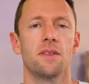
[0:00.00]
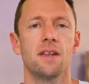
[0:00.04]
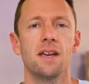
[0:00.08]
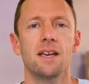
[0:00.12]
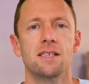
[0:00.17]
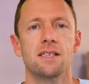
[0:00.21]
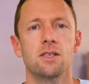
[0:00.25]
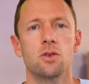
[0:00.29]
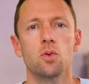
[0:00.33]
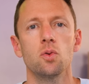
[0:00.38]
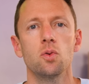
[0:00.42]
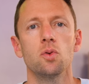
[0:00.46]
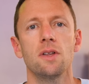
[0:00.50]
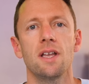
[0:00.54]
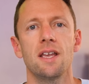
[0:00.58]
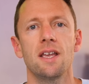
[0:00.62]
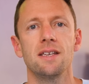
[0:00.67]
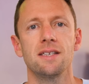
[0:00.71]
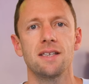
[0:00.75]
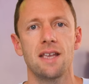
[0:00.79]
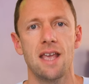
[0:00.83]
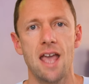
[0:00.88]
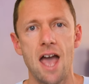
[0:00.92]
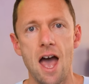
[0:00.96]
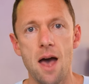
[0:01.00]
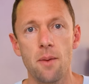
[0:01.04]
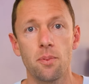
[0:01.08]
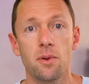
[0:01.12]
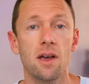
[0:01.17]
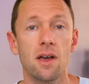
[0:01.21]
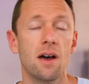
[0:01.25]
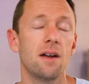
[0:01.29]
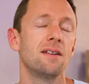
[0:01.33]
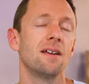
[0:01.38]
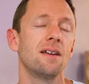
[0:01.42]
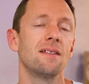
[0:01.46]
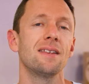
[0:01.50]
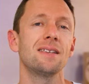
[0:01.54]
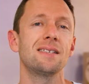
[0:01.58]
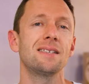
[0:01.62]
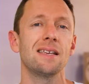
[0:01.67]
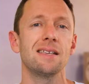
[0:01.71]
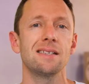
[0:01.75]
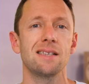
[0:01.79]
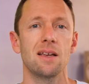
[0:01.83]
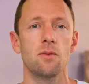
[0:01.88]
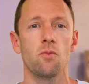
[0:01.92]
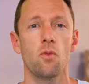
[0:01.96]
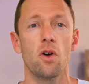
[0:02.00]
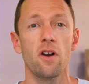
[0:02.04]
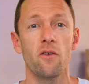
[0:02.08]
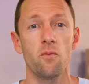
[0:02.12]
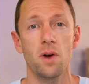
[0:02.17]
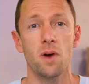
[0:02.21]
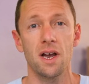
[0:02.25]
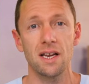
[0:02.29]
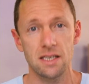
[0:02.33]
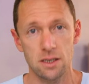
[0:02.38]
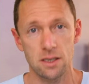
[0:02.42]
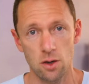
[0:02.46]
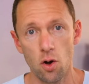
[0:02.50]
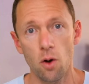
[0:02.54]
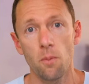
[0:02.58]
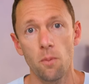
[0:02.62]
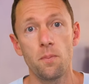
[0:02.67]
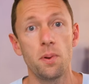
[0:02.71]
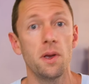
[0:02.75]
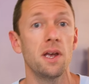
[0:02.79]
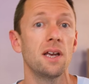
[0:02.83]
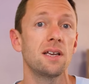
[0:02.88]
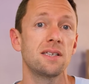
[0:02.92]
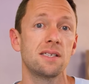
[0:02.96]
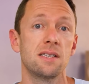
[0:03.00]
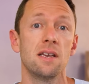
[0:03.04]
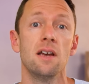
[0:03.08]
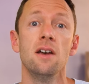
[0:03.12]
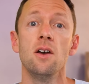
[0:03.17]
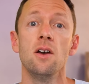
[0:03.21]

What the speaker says: The next tool is CapCut. Now, this is one of my top picks